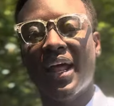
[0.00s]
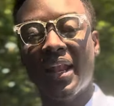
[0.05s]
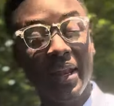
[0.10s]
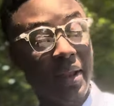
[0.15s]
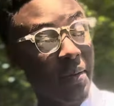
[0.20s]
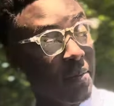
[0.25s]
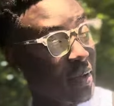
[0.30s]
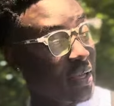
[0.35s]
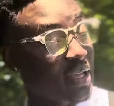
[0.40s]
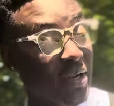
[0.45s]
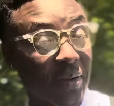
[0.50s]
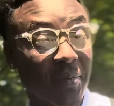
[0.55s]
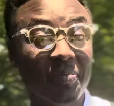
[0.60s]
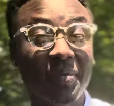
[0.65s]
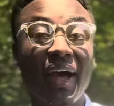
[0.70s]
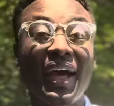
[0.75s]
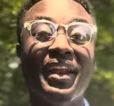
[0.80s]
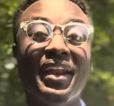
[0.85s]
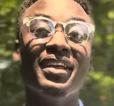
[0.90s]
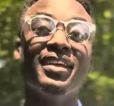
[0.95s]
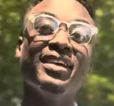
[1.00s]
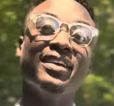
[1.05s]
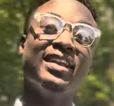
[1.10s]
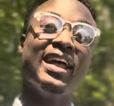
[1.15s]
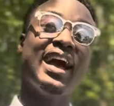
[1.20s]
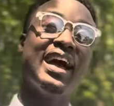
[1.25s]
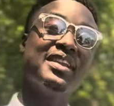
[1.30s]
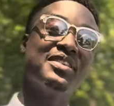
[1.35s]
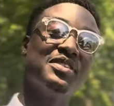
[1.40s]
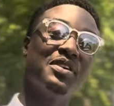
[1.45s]
But let me get up out of here
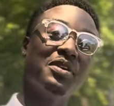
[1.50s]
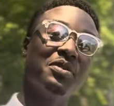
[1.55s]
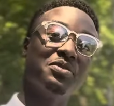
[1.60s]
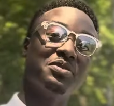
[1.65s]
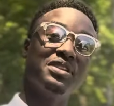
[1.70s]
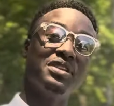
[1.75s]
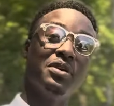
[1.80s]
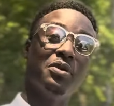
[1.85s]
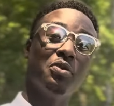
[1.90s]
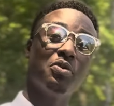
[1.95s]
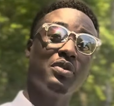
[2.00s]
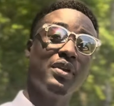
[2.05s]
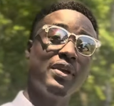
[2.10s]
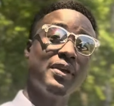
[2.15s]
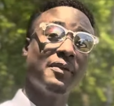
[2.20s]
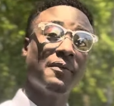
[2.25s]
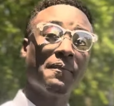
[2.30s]
now. I'll talk to you, okay?